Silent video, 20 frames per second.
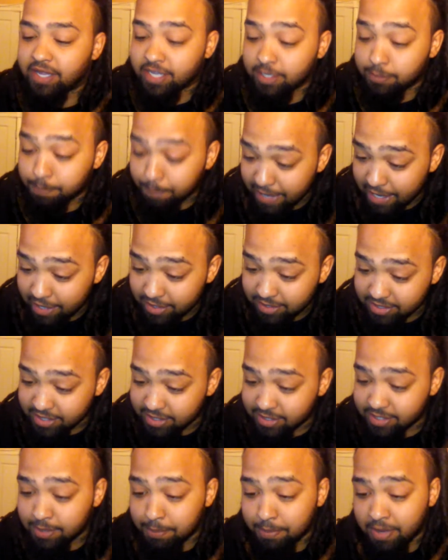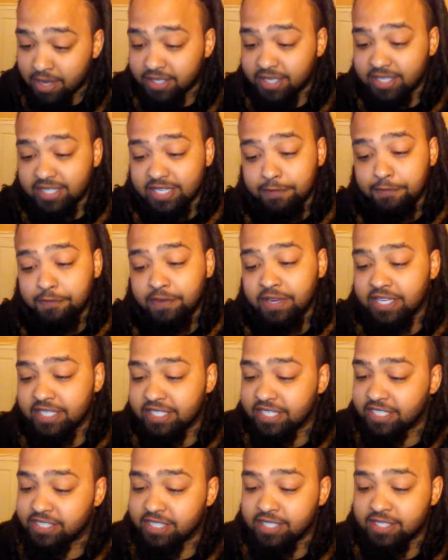Comparisons among the different
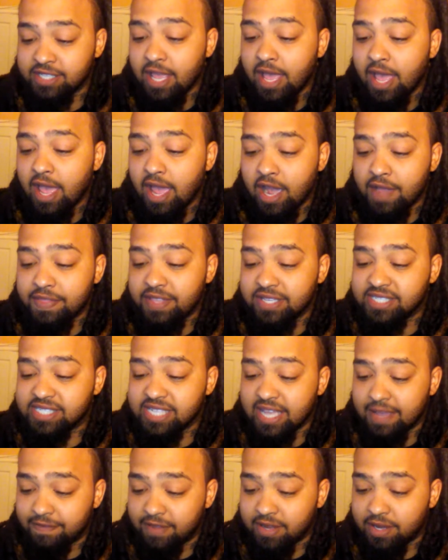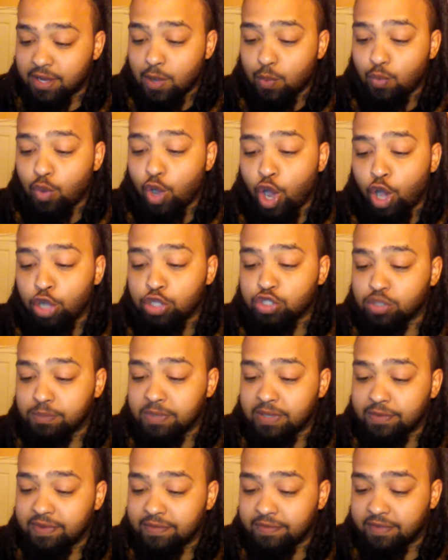conditions of the seven will also
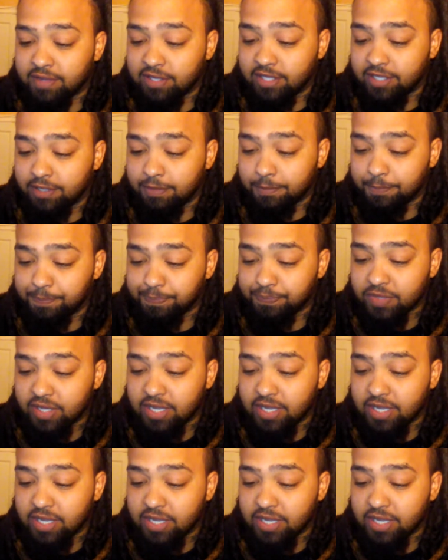be revealing.